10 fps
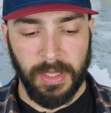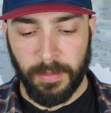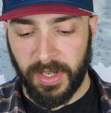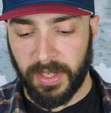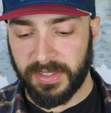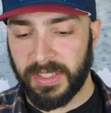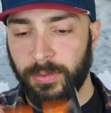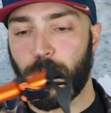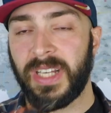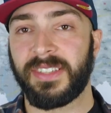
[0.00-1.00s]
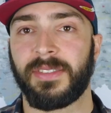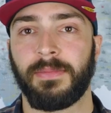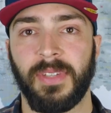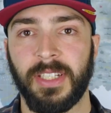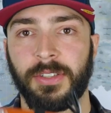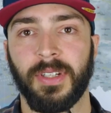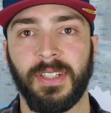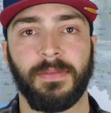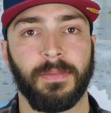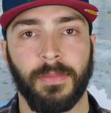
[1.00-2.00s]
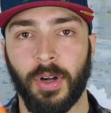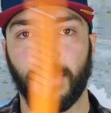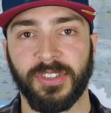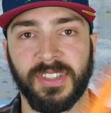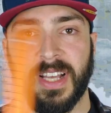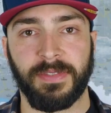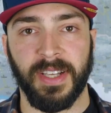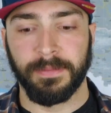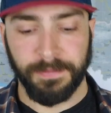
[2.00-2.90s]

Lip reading: because it weighs literally almost nothing.